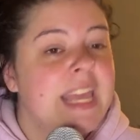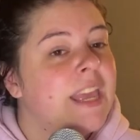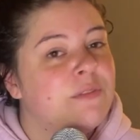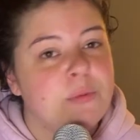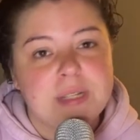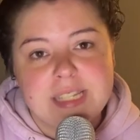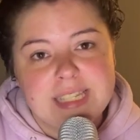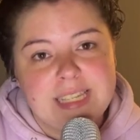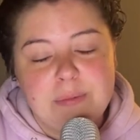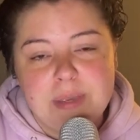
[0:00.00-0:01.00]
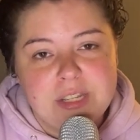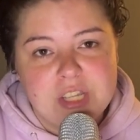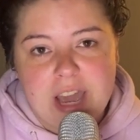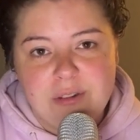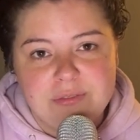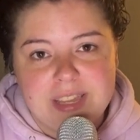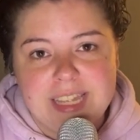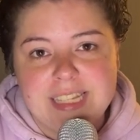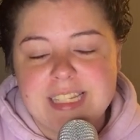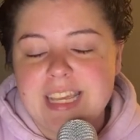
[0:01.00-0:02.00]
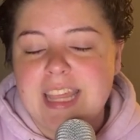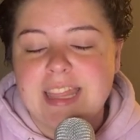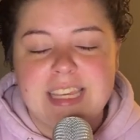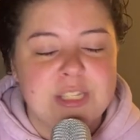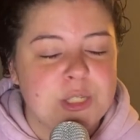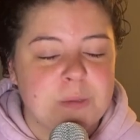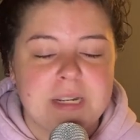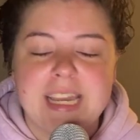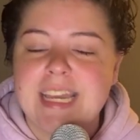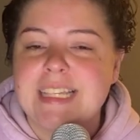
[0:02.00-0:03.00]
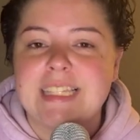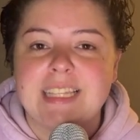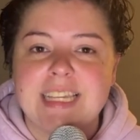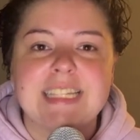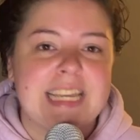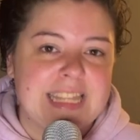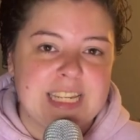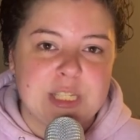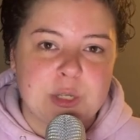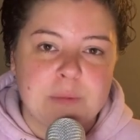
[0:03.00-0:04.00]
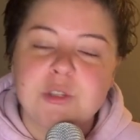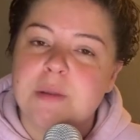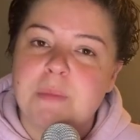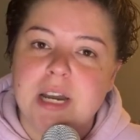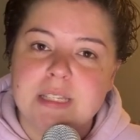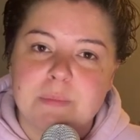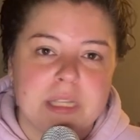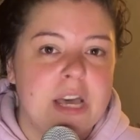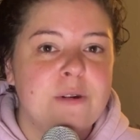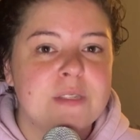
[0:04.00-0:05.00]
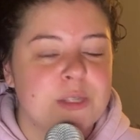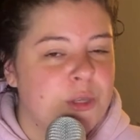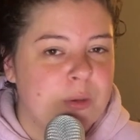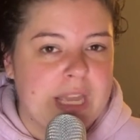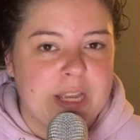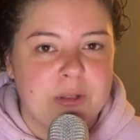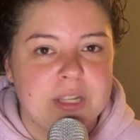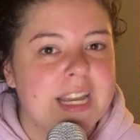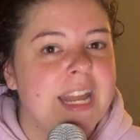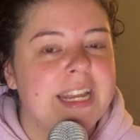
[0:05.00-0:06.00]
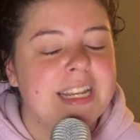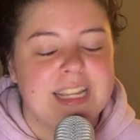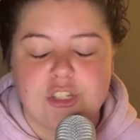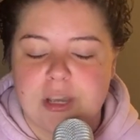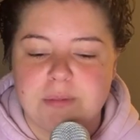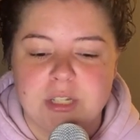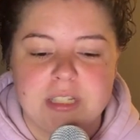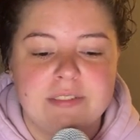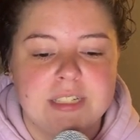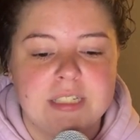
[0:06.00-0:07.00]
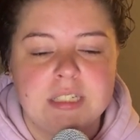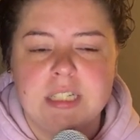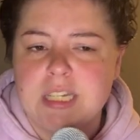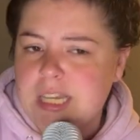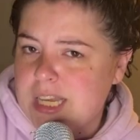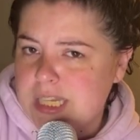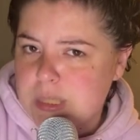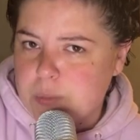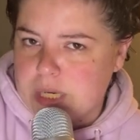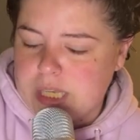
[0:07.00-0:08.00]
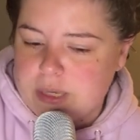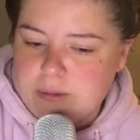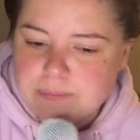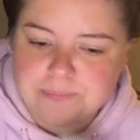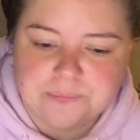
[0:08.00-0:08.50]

If you want to see the beach outfit, the story is linked in the description box below so you can go look at it in chapter 11. That's pretty cute.